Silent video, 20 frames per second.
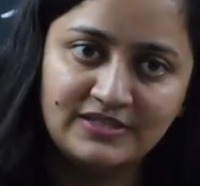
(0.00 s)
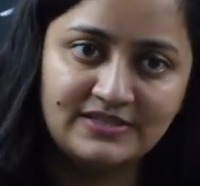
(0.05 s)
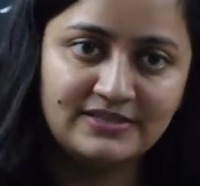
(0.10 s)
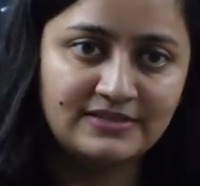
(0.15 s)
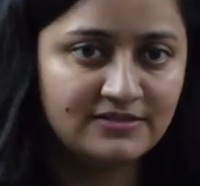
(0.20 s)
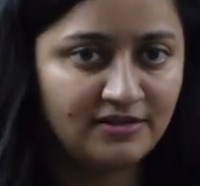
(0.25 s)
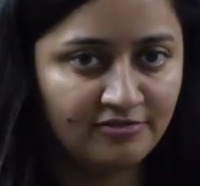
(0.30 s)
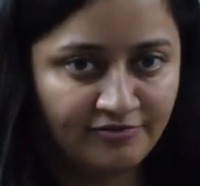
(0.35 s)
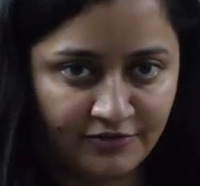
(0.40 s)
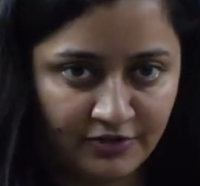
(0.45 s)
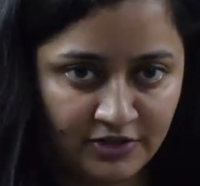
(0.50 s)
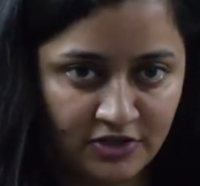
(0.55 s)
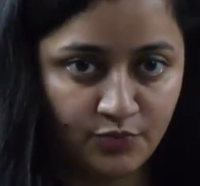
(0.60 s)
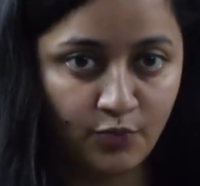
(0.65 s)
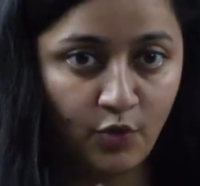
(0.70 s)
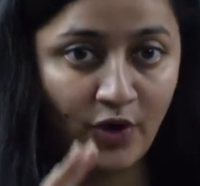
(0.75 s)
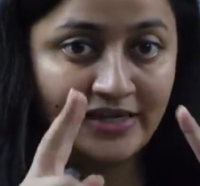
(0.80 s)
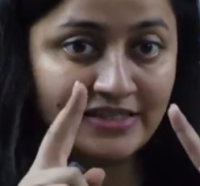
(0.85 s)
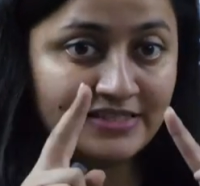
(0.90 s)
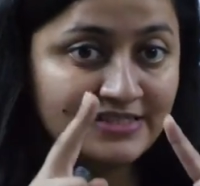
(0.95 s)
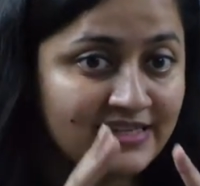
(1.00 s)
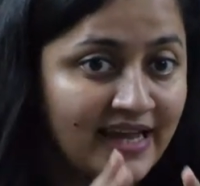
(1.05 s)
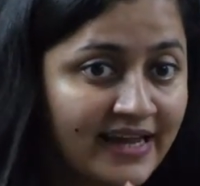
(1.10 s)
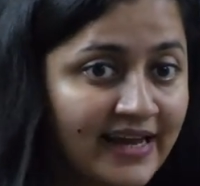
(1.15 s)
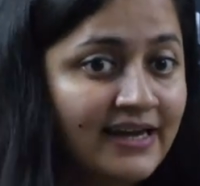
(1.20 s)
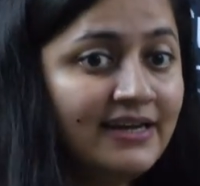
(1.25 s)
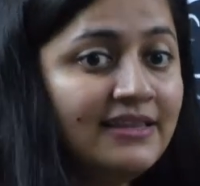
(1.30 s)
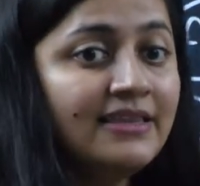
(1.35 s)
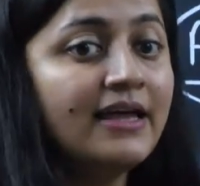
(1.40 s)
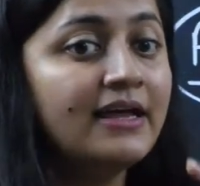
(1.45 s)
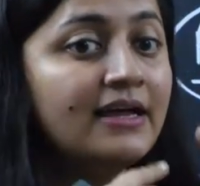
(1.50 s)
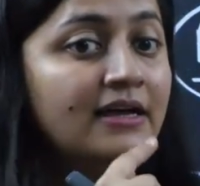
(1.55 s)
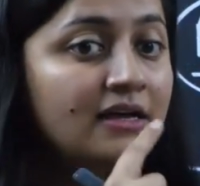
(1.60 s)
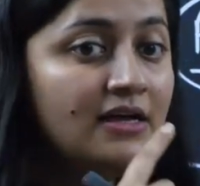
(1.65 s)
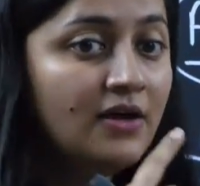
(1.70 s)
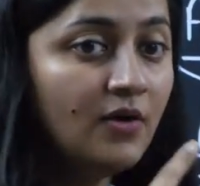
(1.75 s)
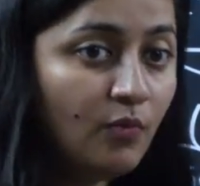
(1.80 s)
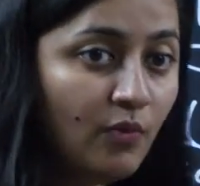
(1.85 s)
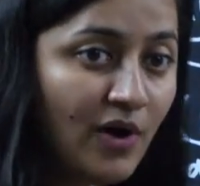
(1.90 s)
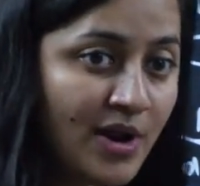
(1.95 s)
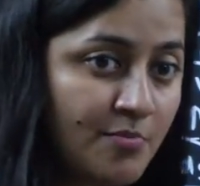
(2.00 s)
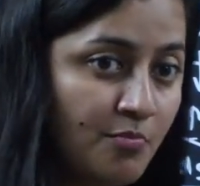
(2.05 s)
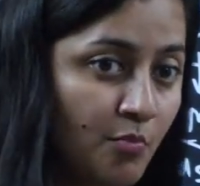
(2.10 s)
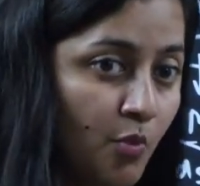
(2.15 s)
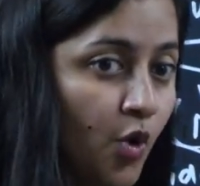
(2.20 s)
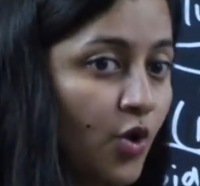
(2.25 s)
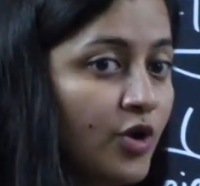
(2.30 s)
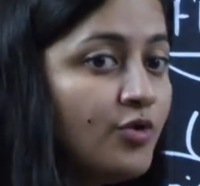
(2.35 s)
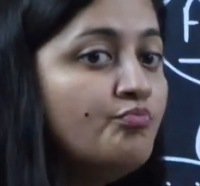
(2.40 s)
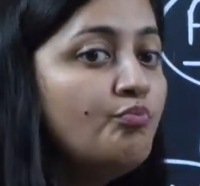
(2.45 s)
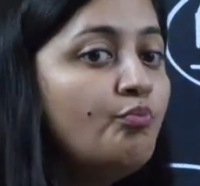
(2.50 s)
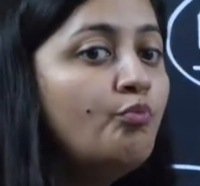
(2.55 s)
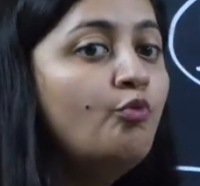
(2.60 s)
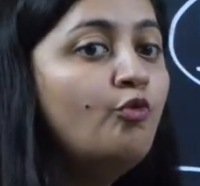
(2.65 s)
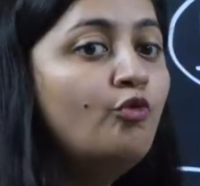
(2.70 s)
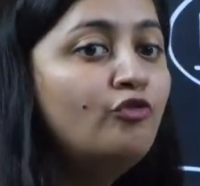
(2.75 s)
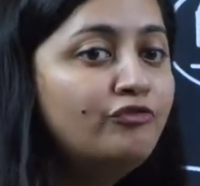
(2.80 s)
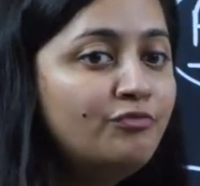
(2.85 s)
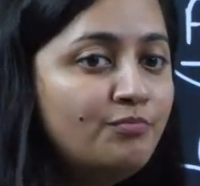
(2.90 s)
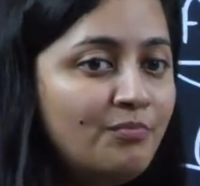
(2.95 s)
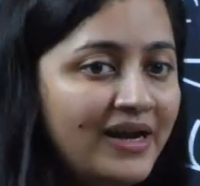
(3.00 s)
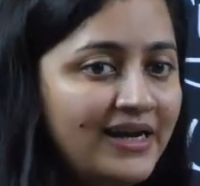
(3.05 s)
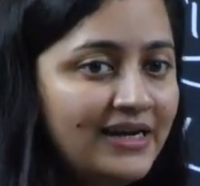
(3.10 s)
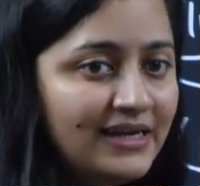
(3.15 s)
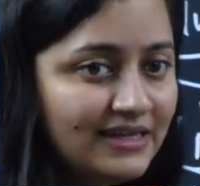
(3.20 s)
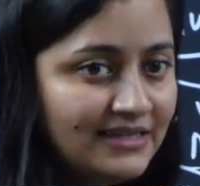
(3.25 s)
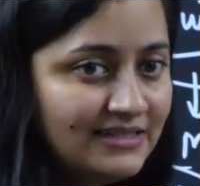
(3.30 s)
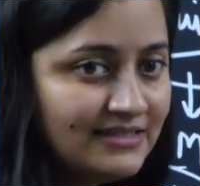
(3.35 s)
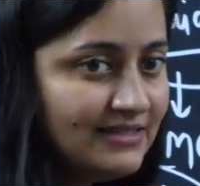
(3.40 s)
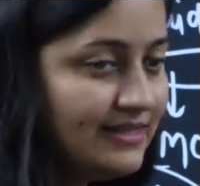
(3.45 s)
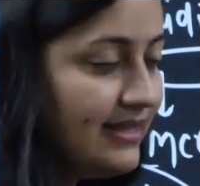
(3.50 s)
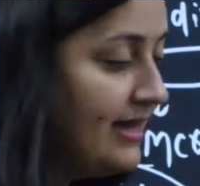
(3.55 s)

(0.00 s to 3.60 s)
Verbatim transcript: This is the first point. Second thing, one more movement is